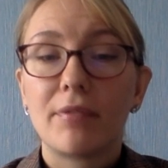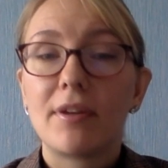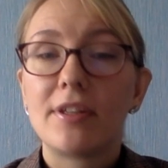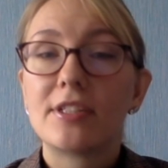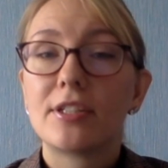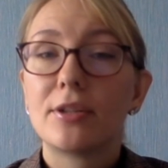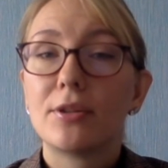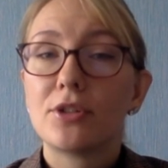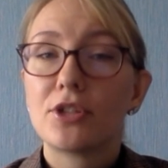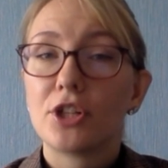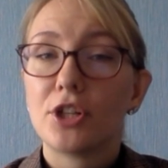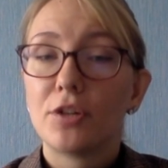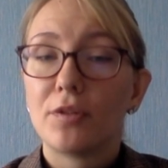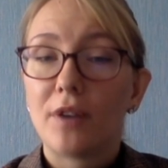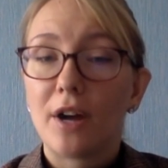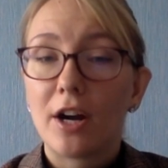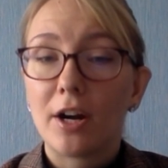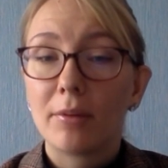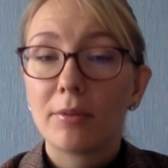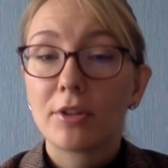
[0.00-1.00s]
resolution of
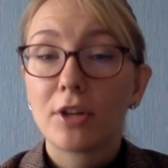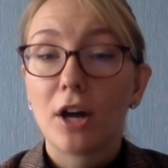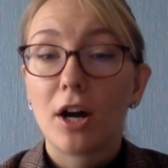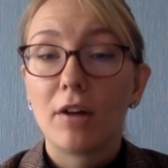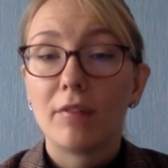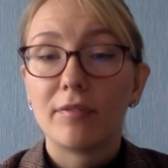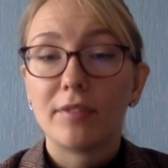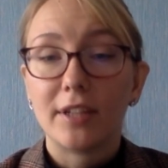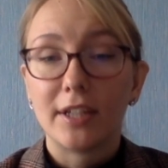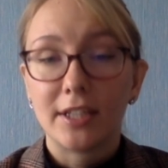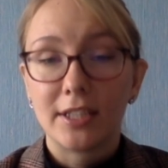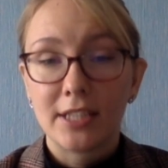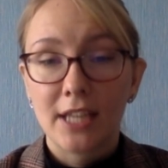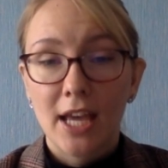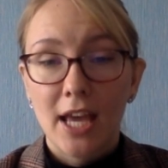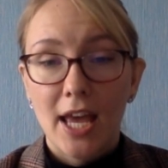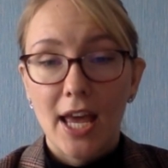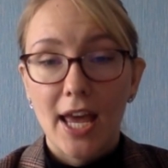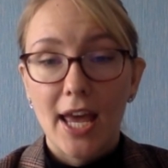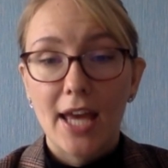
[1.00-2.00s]
armed conflict
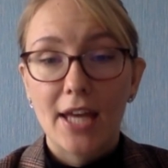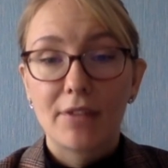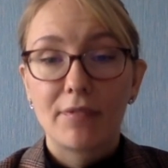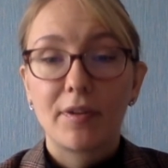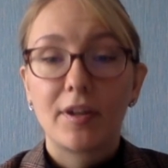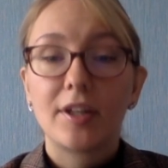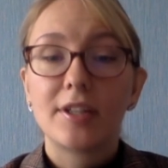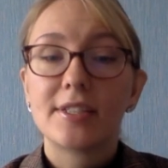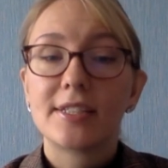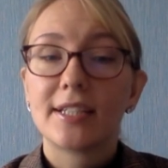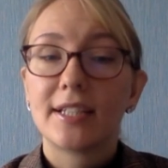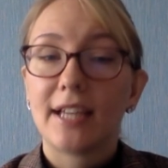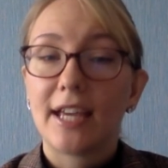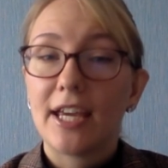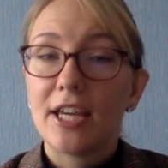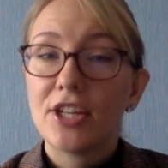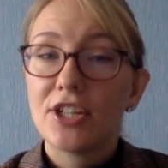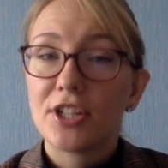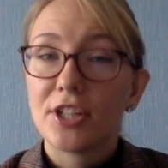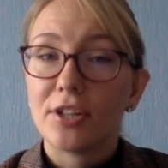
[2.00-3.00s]
and
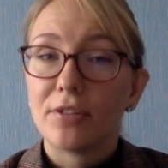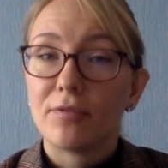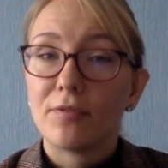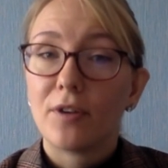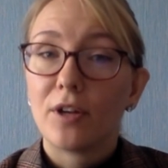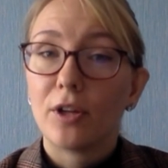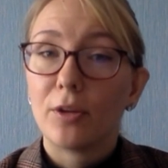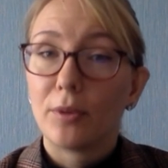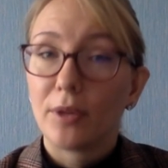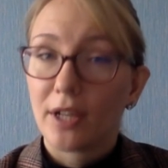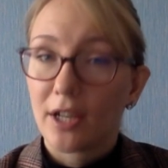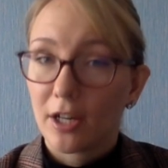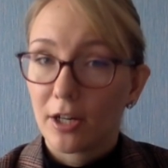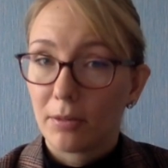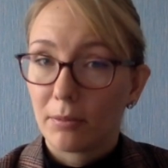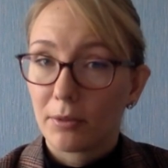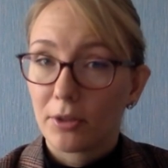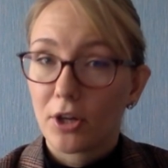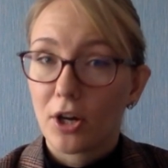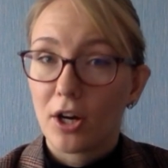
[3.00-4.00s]
reconciliation following
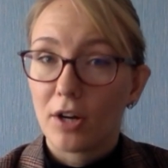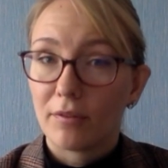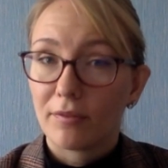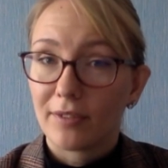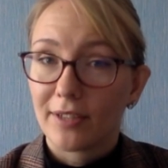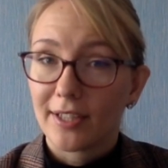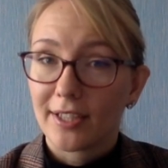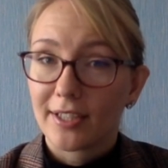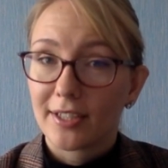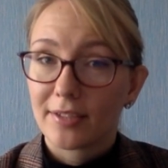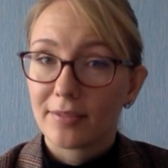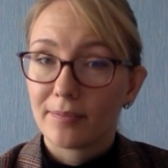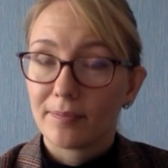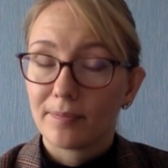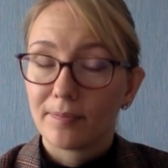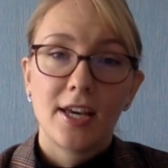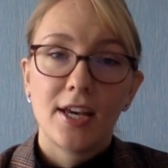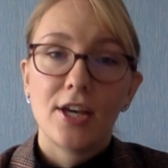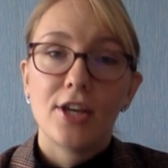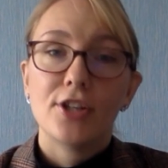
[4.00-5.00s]
armed conflict,
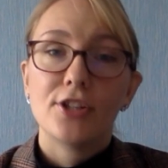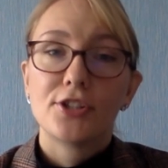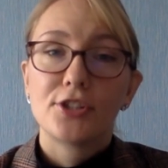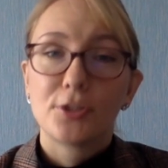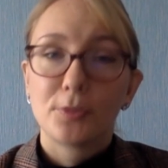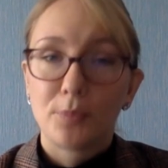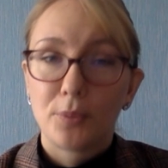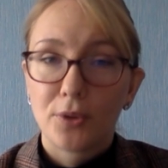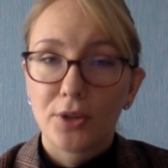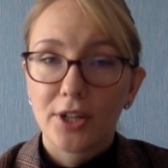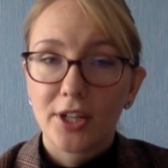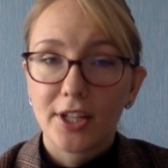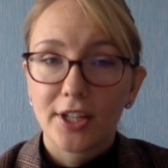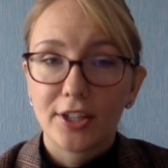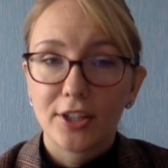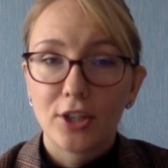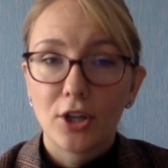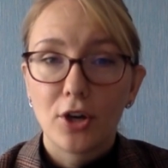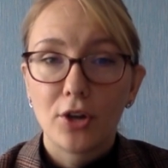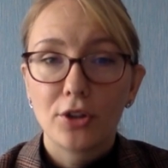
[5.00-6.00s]
supporting
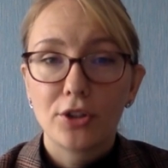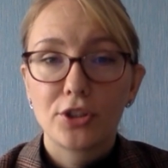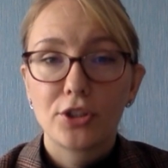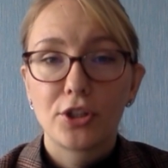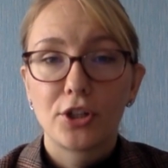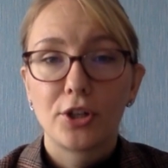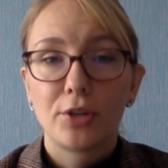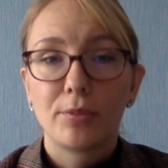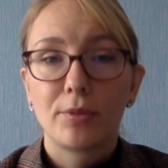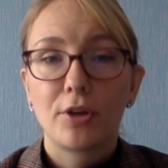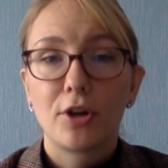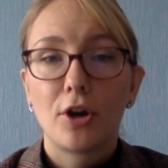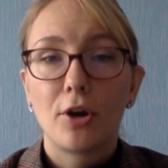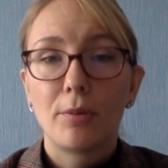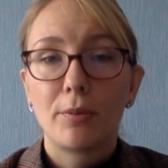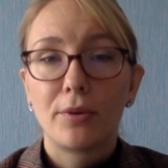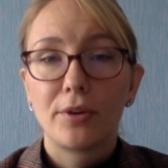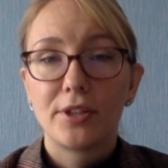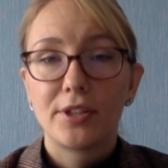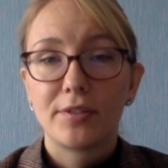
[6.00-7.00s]
long-term
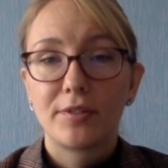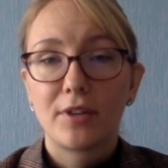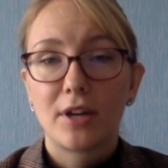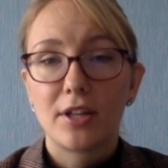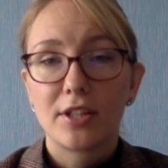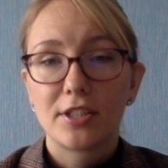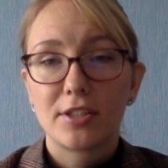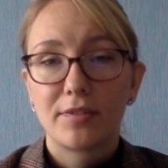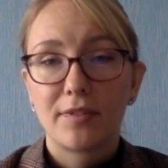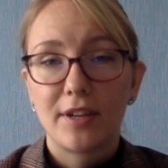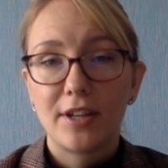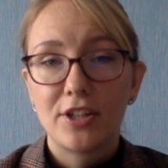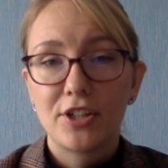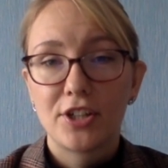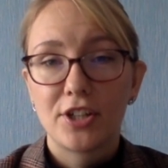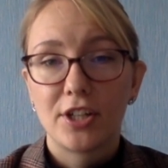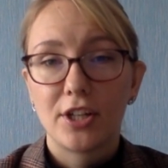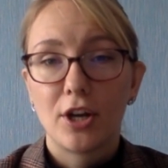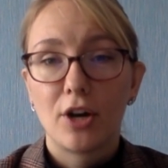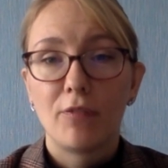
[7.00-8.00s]
cooperative
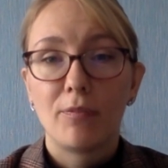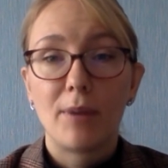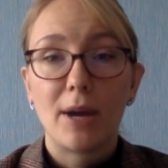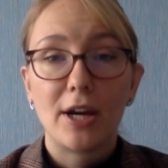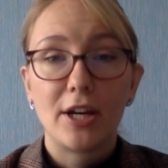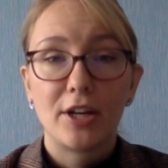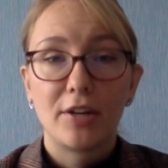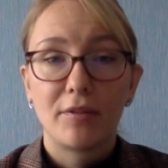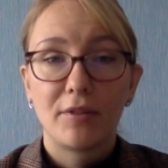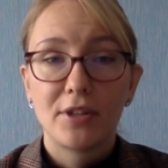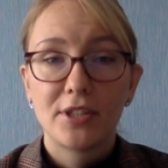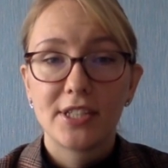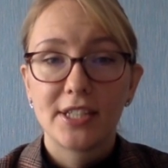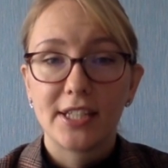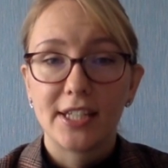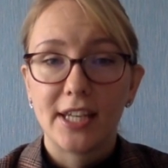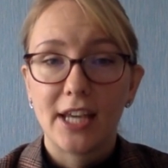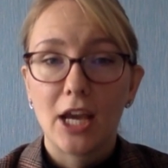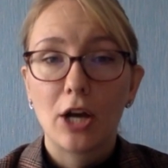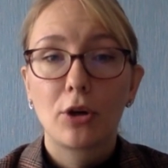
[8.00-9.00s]
conservation of
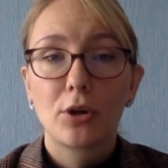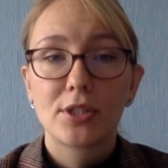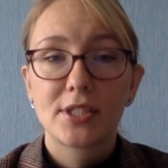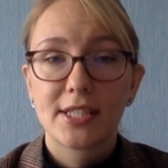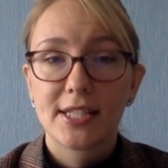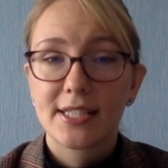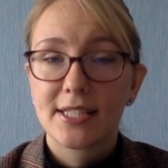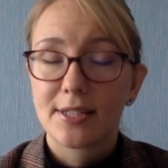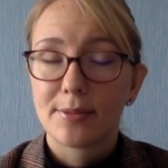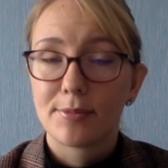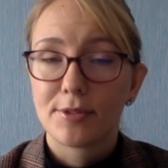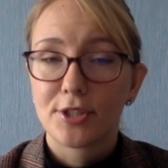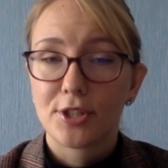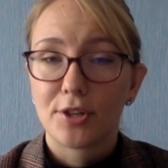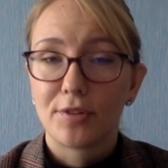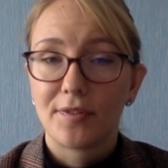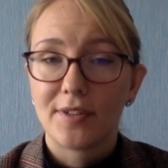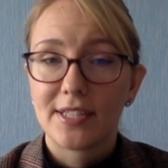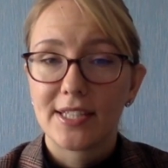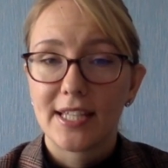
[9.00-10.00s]
biodiversity, ecosystem
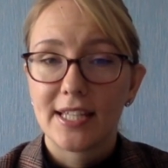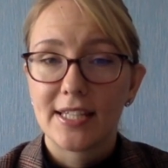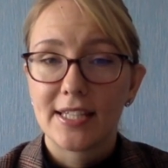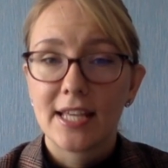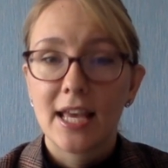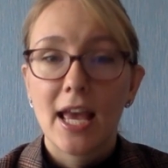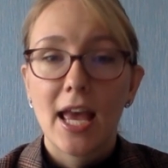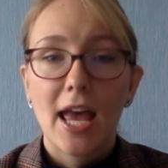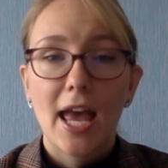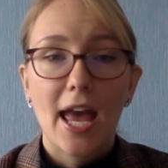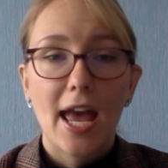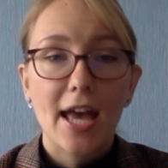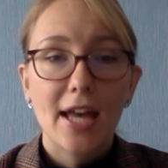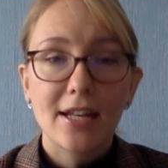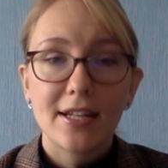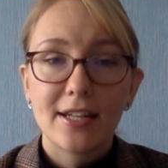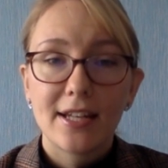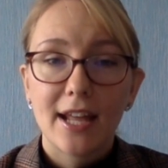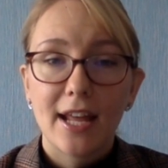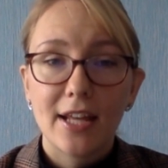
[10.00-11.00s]
services,
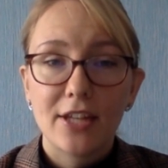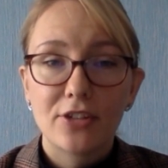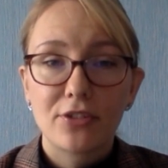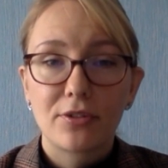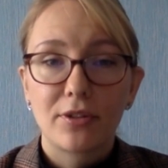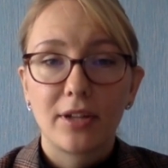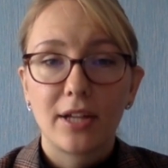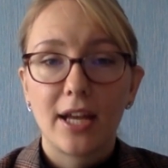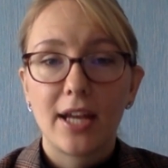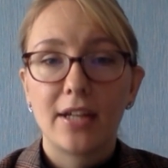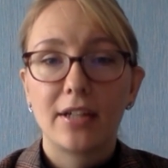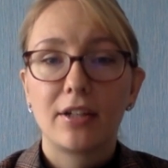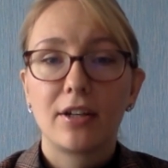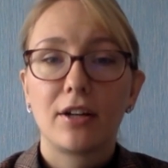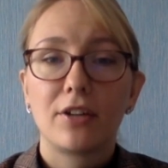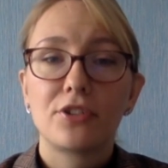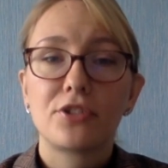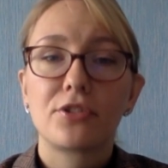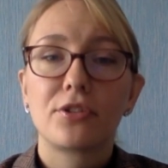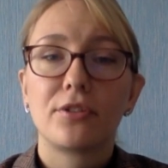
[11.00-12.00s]
and natural and
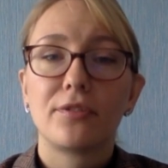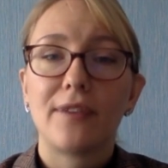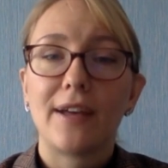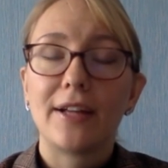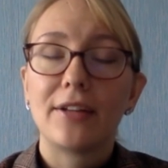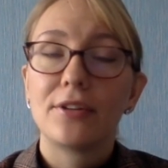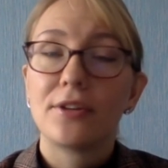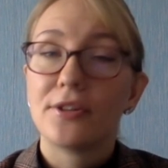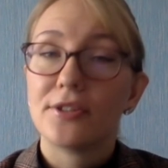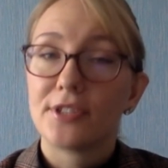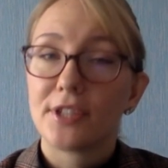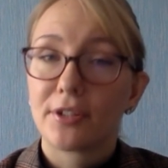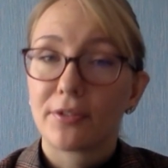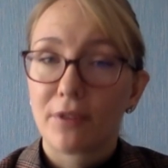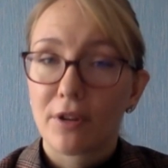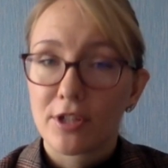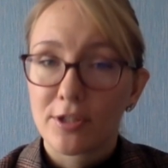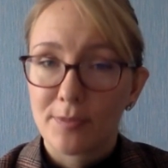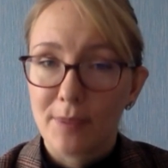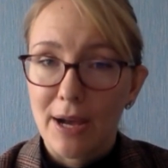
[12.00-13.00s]
cultural values
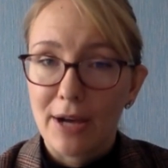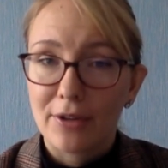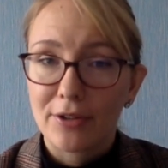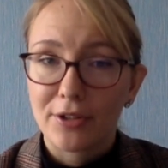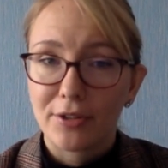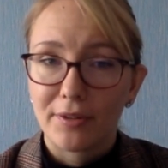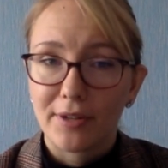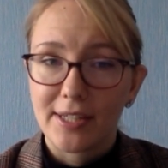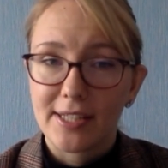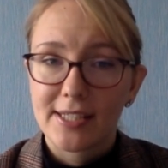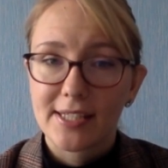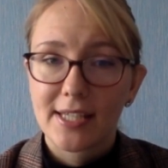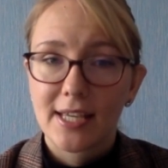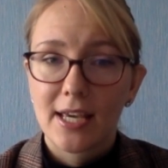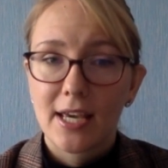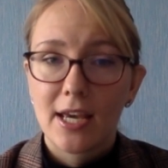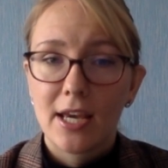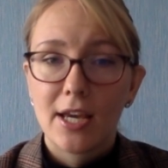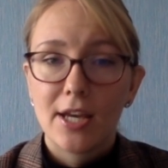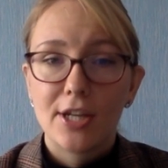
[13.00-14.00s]
across boundaries,
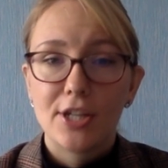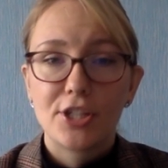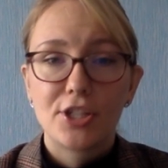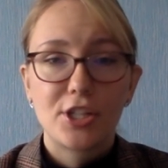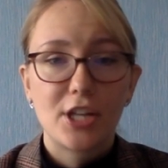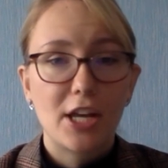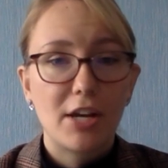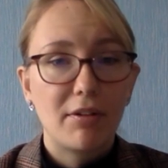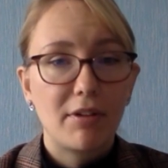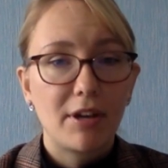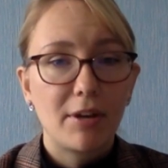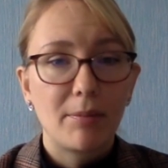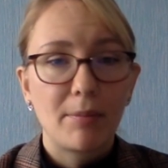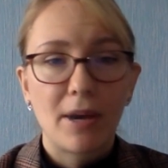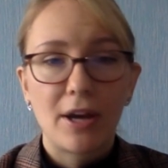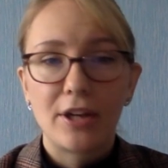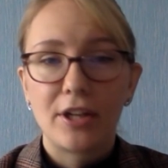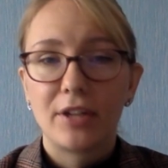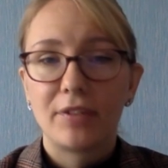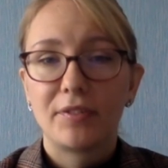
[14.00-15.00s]
sharing
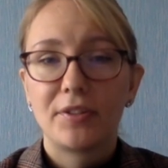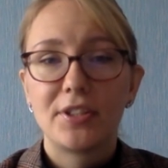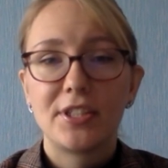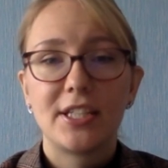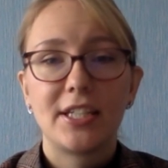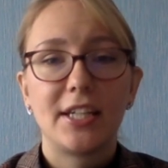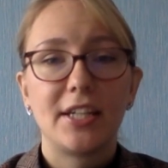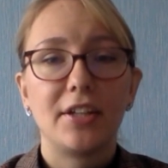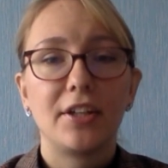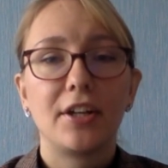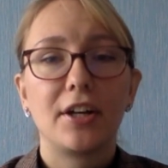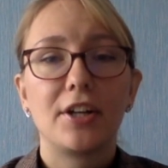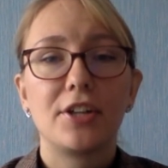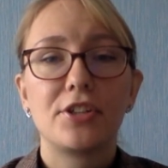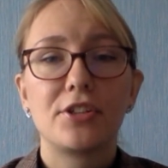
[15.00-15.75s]
biodiversity and